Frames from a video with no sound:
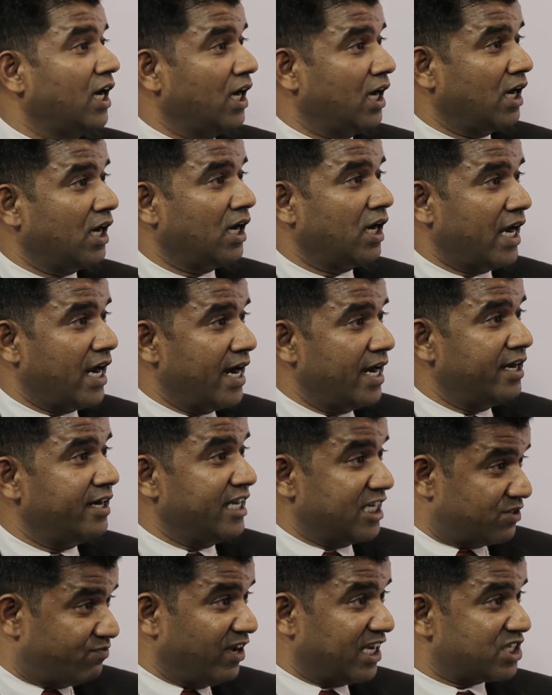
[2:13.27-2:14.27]
And
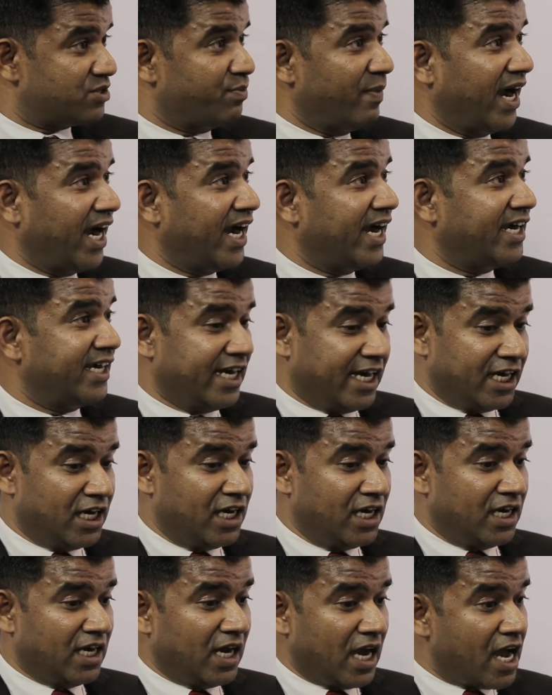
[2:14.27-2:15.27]
disinvestment
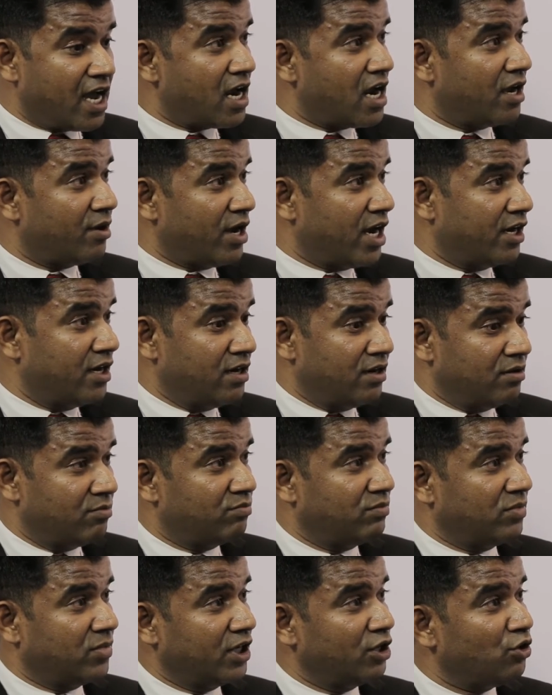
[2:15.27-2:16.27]

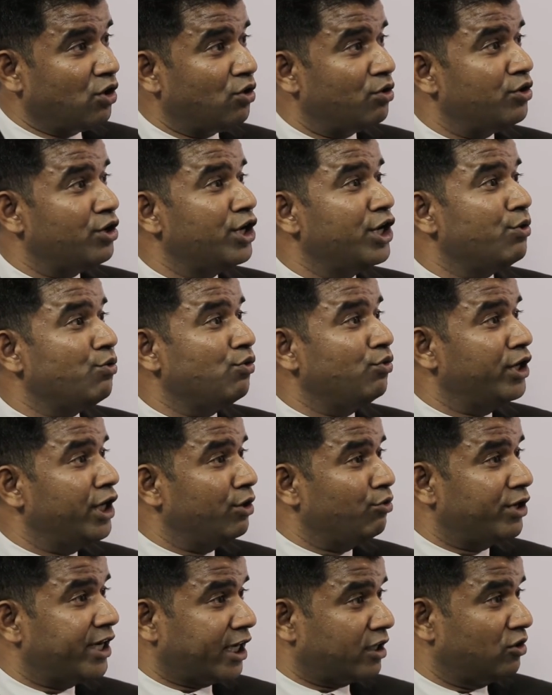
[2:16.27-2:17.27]
and
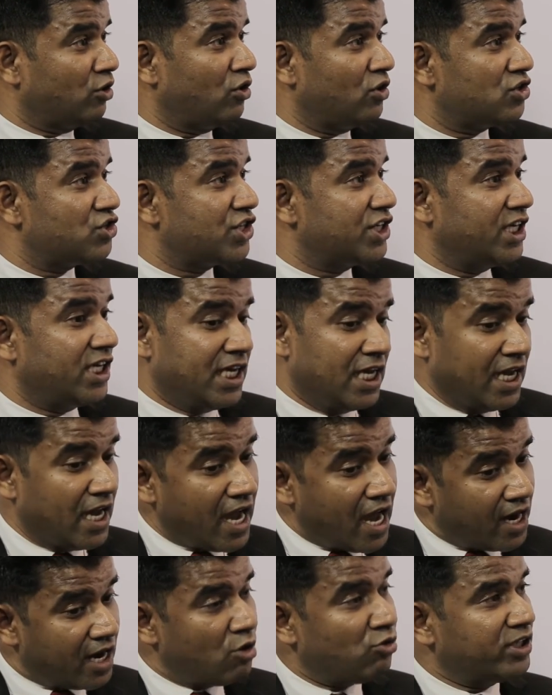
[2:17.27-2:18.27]
new technology
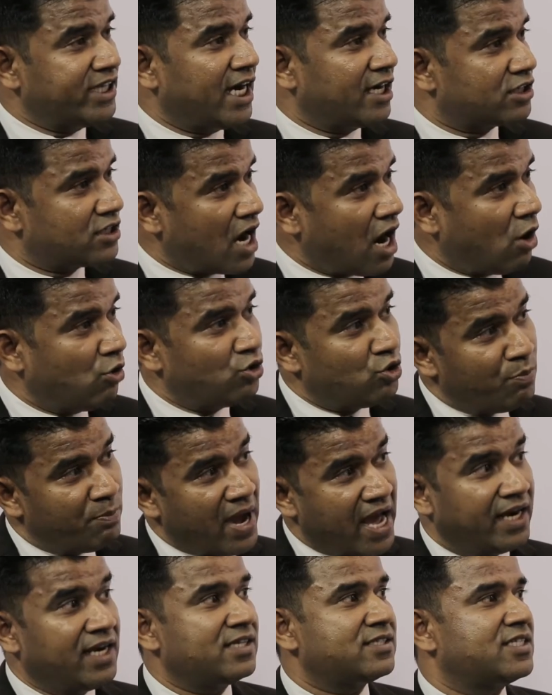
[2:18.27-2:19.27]
around that. So how to
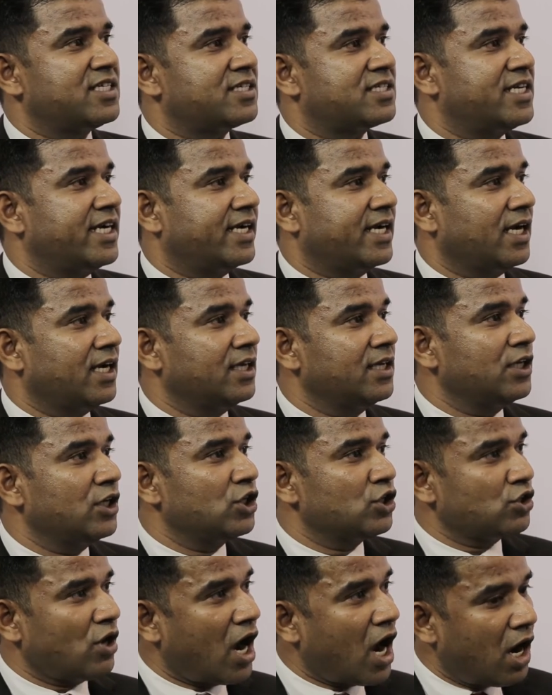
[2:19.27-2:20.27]
manage this data?
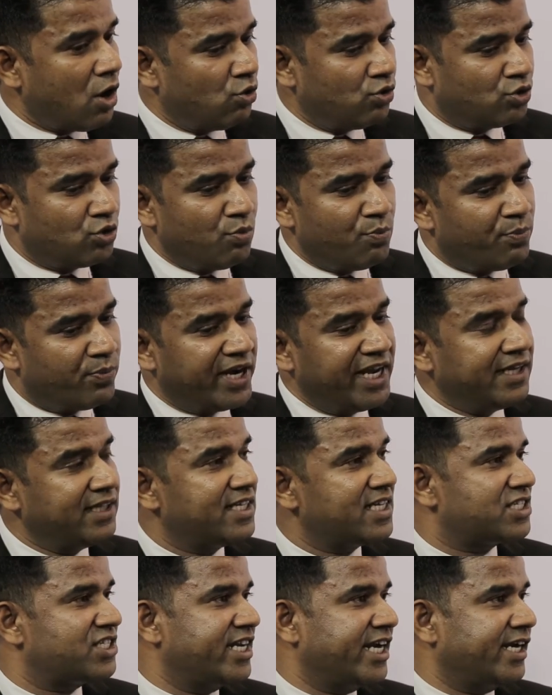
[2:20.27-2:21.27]
So how to bring
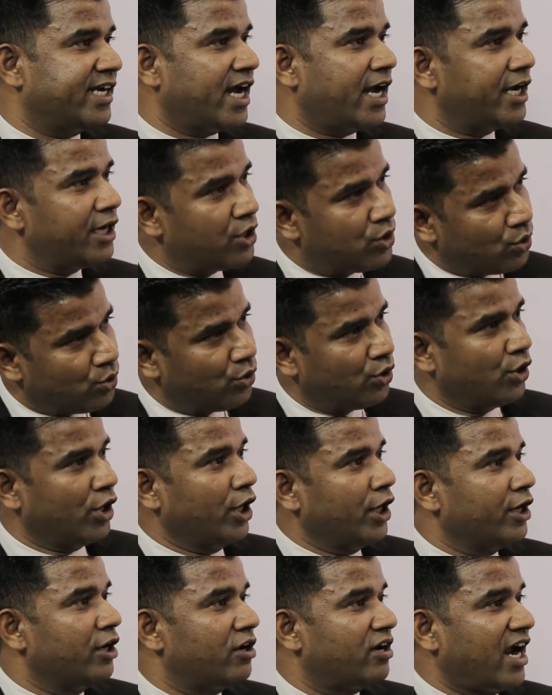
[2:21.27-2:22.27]
this data into
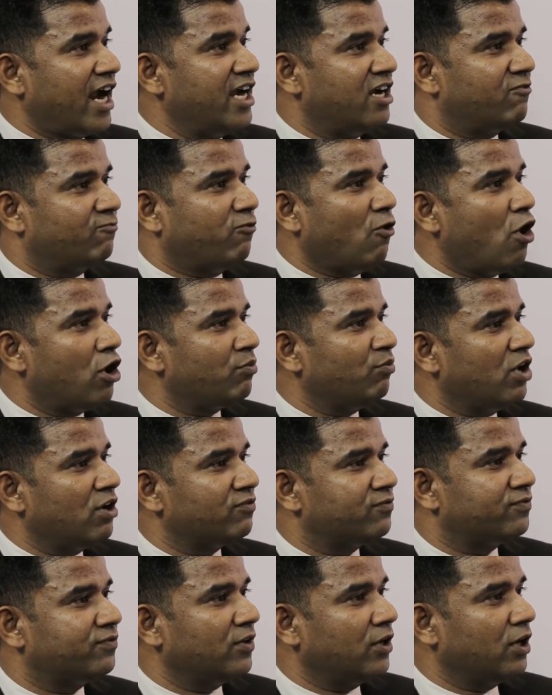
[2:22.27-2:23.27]
right form of